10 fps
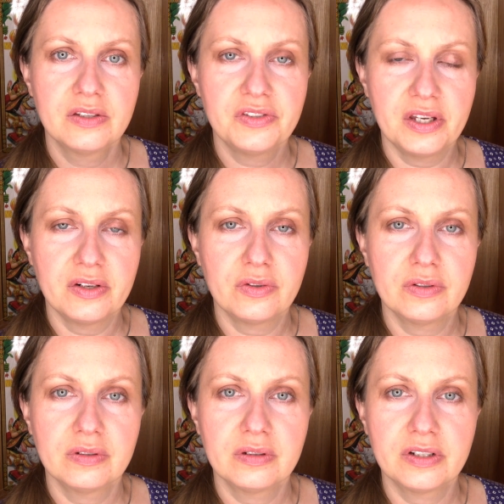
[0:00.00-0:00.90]

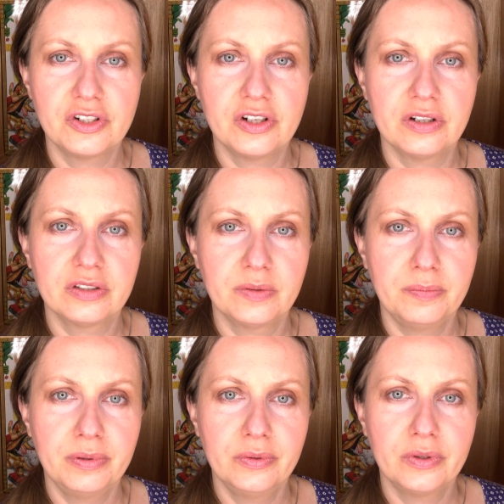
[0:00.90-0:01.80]
Saturn conjunct
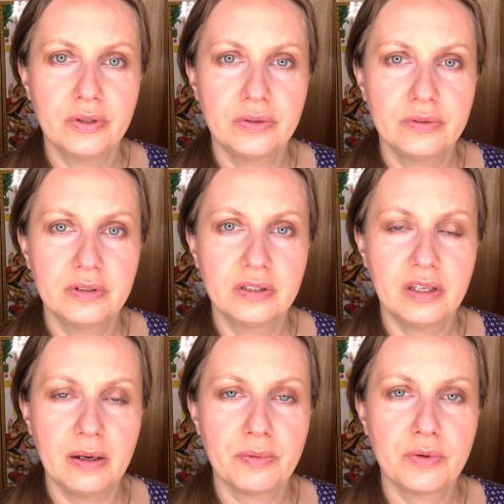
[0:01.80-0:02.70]
Pluto in
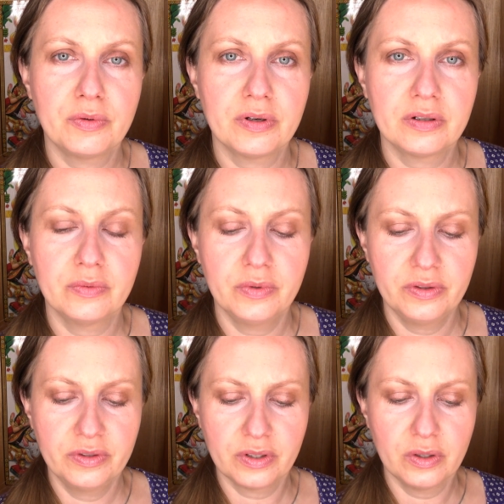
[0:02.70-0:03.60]
Capricorn
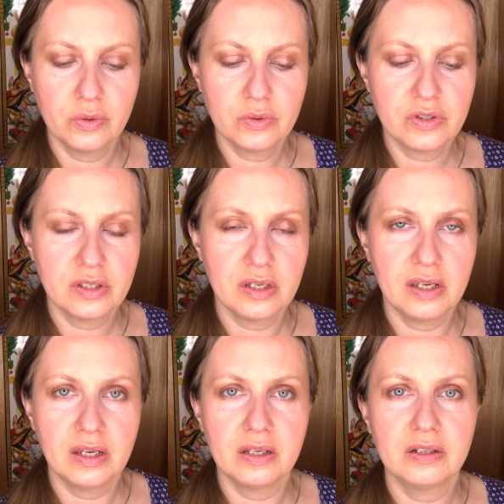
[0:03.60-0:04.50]
with the nodes,
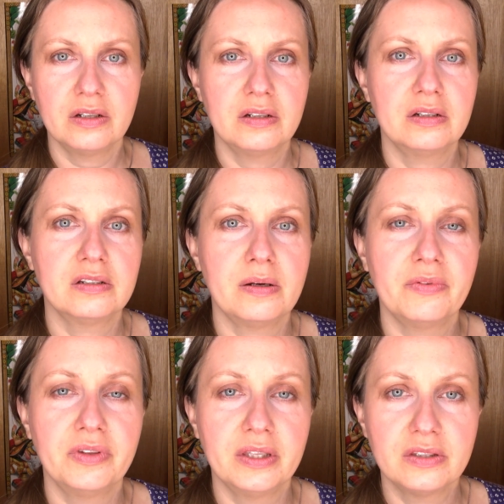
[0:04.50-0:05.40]
and on top
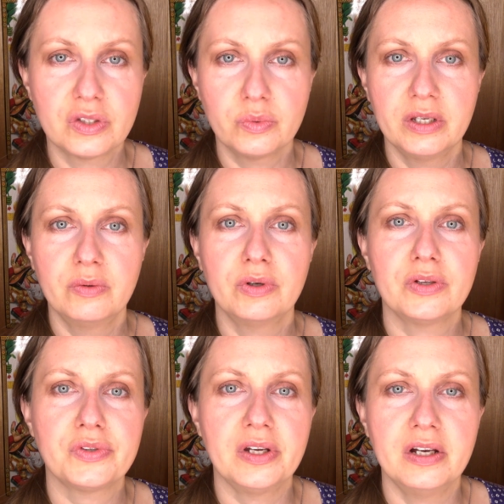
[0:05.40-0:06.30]
of that, this week we
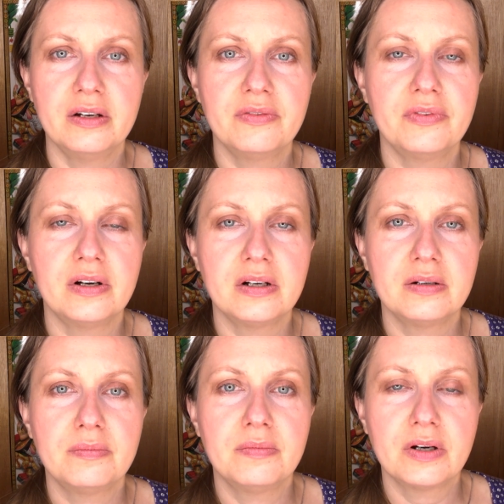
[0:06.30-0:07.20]
also have
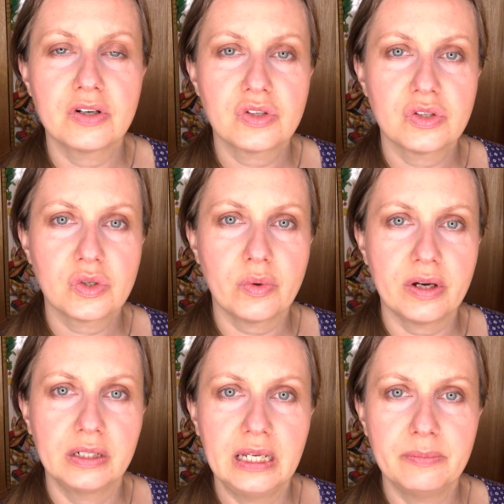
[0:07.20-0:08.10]
Mars
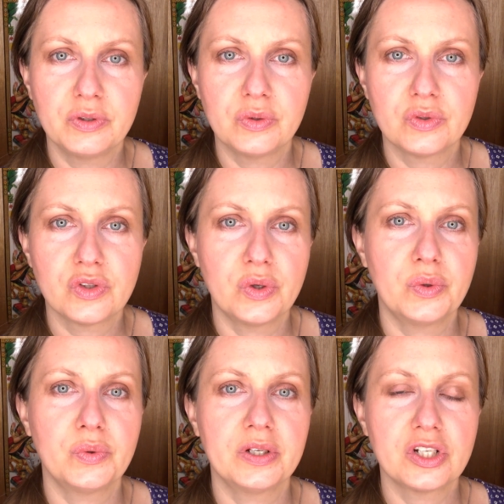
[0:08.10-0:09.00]
squaring Neptune.
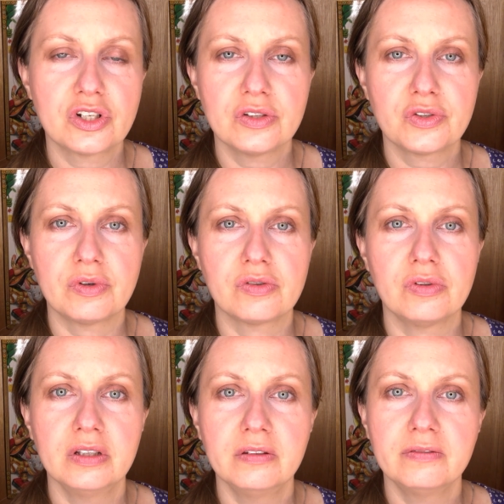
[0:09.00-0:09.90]
So additional
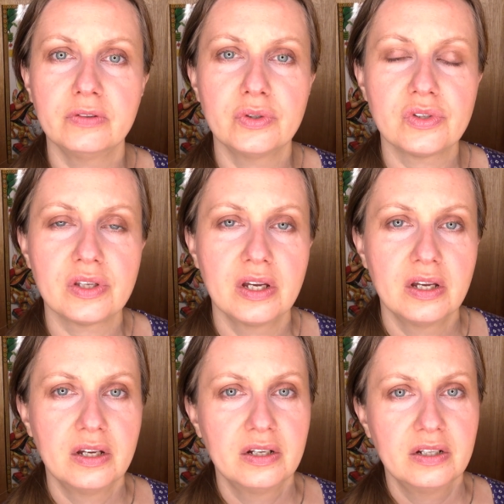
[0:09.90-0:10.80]
stressful influence,
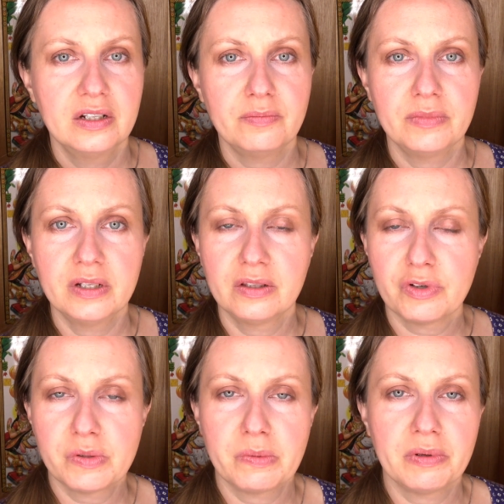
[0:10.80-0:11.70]

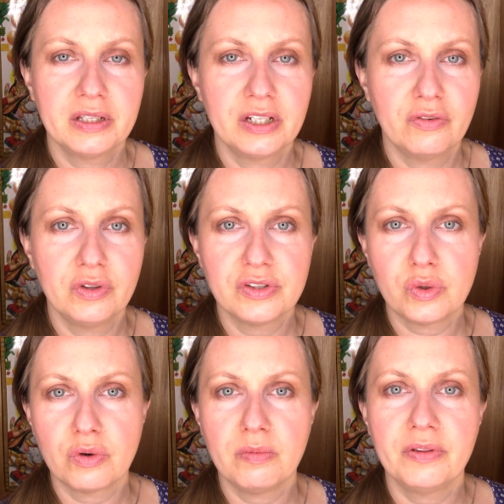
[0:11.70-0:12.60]
increased probability of all these
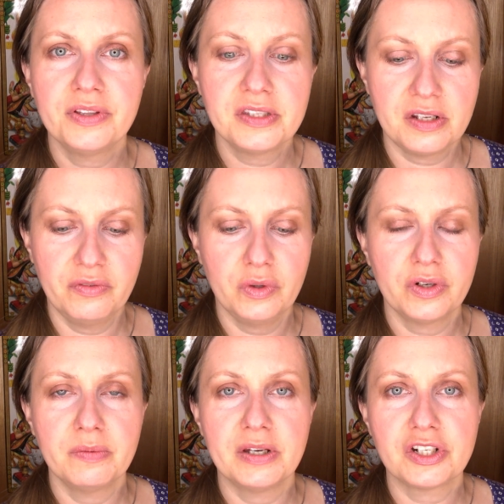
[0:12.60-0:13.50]
horrible things that I've
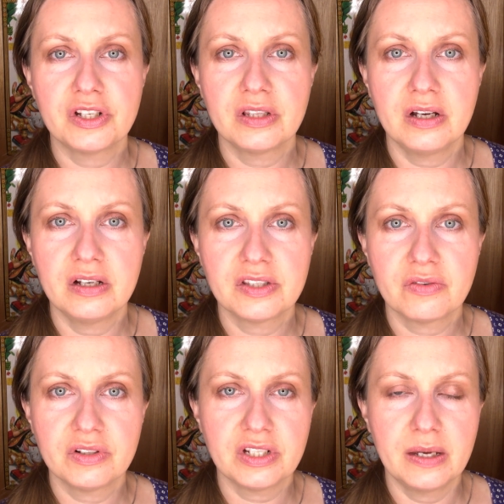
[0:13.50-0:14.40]
already mentioned
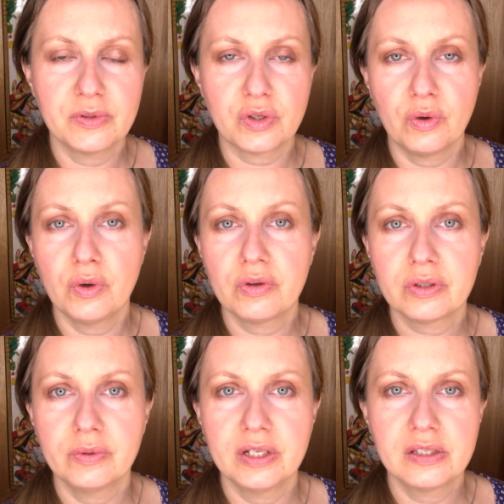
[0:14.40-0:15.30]
several times:
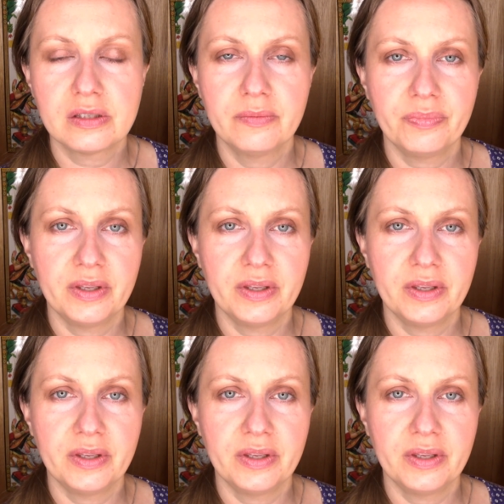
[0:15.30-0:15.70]
earthquakes,